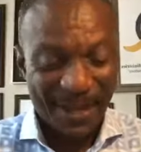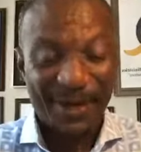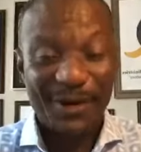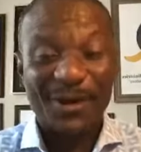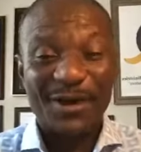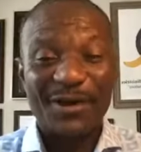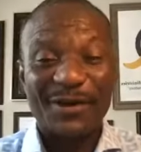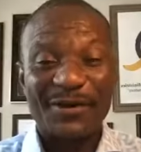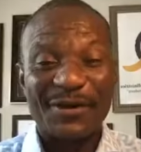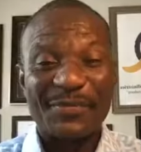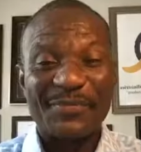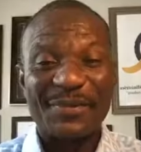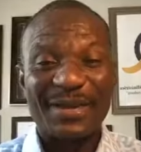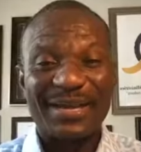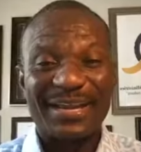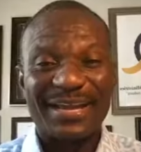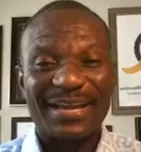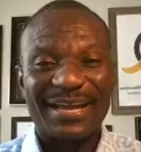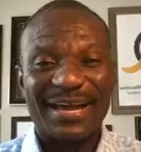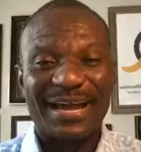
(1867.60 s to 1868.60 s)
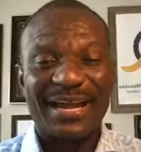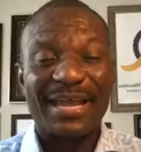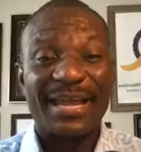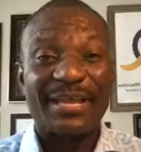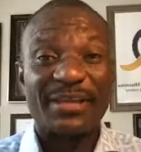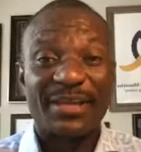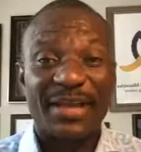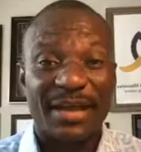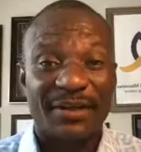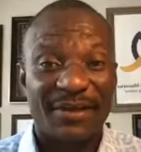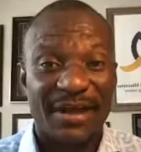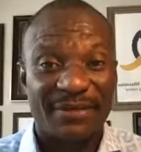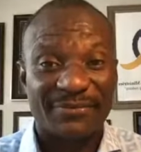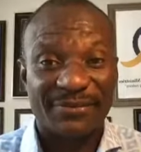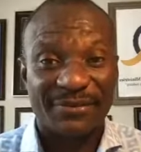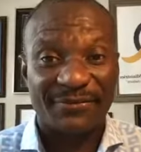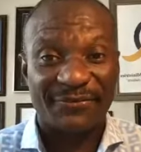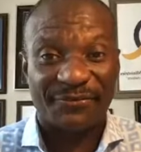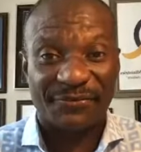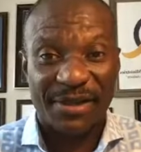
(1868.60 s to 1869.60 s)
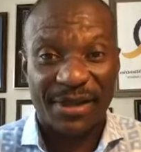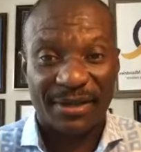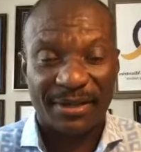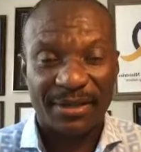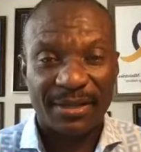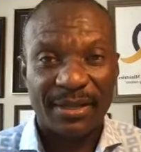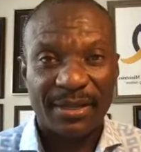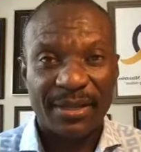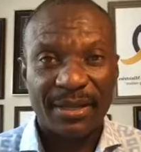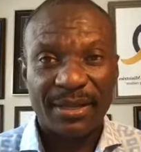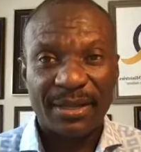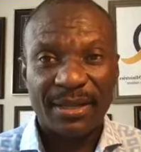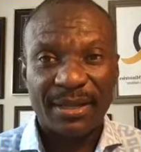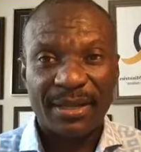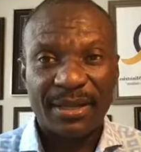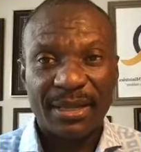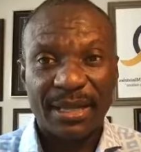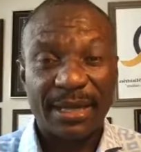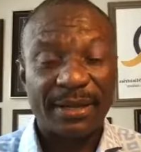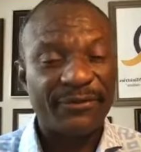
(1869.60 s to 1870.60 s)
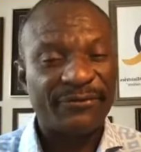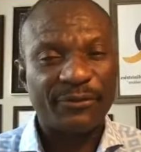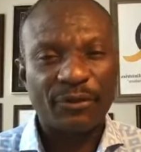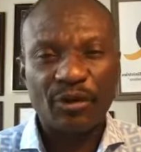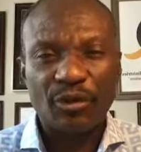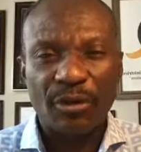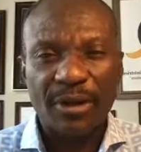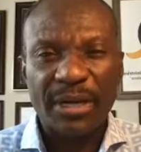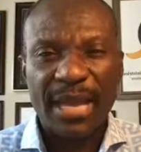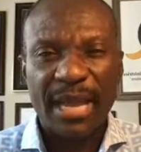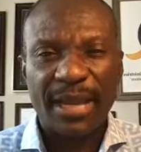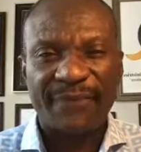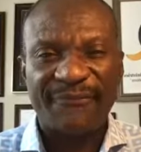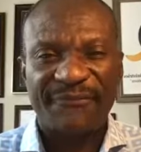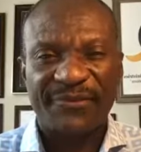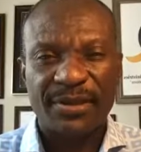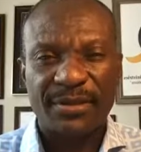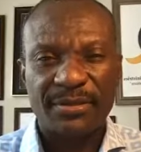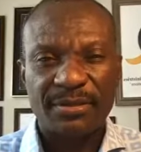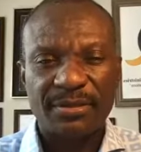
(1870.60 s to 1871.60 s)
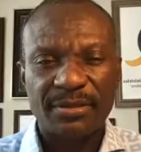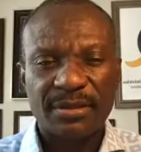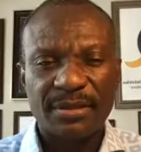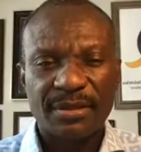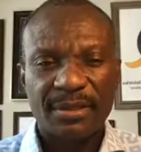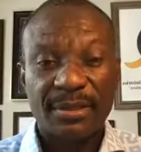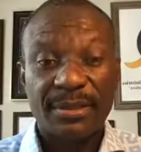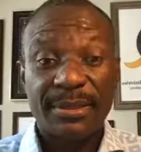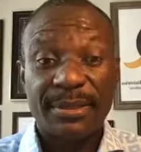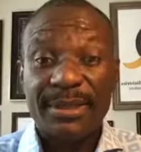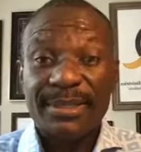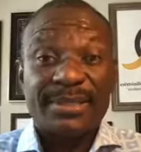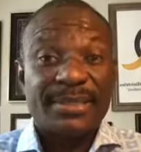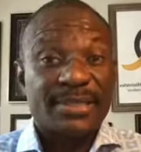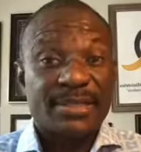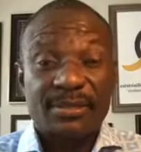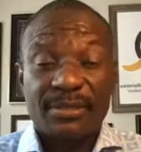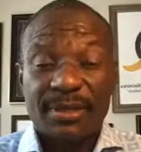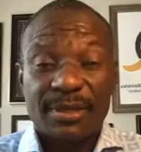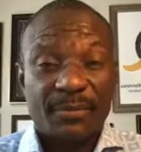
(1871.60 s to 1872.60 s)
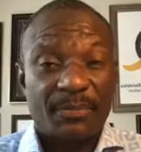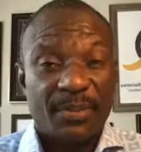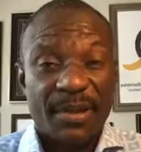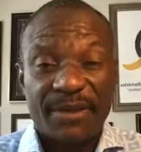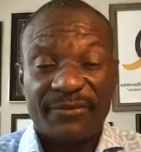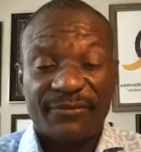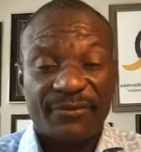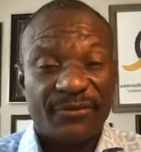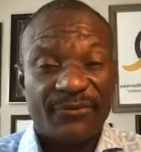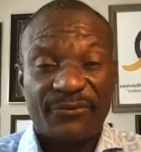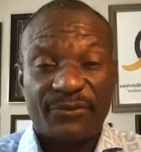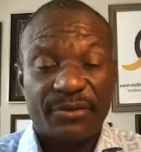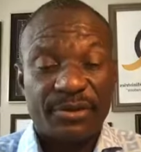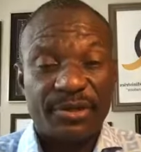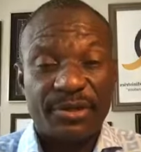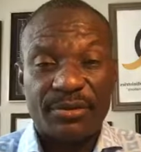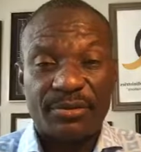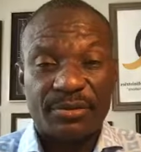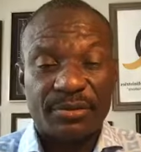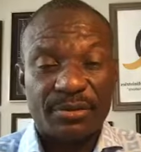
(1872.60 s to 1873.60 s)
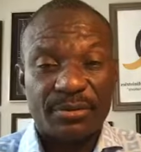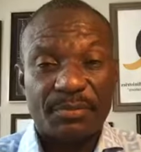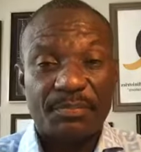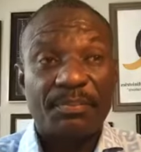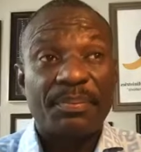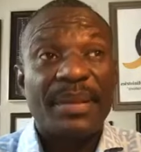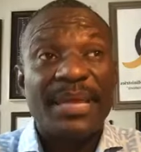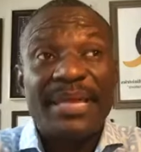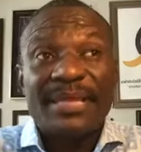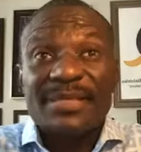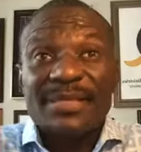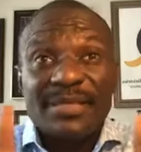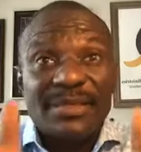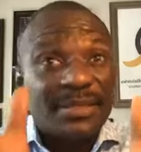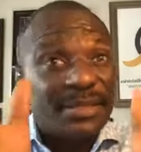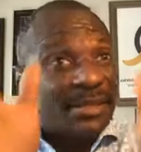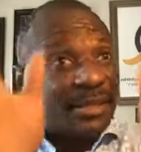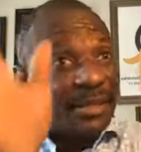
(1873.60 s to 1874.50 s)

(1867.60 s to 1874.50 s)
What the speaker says: Glory be to God. Hey, you got to have some fun. And if you don't like fun, this is not a platform for you. Please.